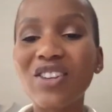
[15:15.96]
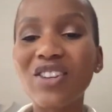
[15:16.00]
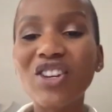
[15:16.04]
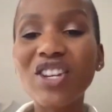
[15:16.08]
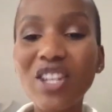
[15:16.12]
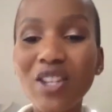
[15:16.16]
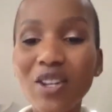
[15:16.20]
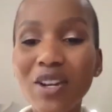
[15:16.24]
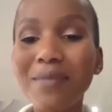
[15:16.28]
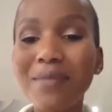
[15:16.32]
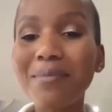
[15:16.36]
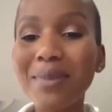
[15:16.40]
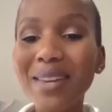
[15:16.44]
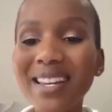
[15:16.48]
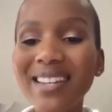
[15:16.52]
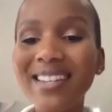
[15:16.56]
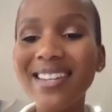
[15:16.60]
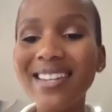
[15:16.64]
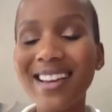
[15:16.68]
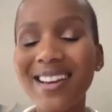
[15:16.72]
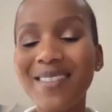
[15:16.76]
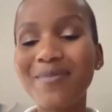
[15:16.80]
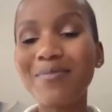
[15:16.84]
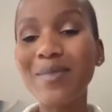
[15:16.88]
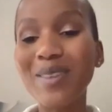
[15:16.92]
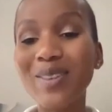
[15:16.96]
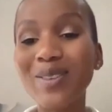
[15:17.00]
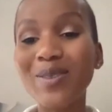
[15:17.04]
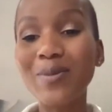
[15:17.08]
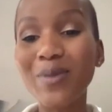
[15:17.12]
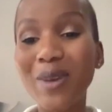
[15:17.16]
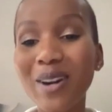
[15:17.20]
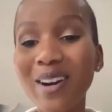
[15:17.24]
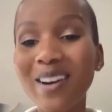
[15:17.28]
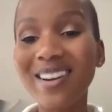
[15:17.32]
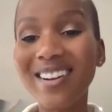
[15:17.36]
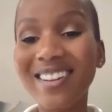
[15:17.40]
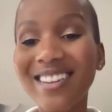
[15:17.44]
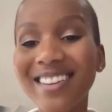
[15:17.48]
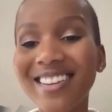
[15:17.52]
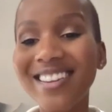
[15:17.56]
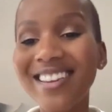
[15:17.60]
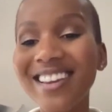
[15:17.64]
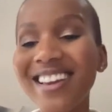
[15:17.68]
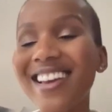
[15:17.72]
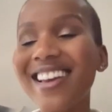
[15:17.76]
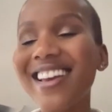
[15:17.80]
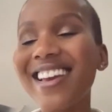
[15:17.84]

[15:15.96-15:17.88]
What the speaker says: just competing at Miss World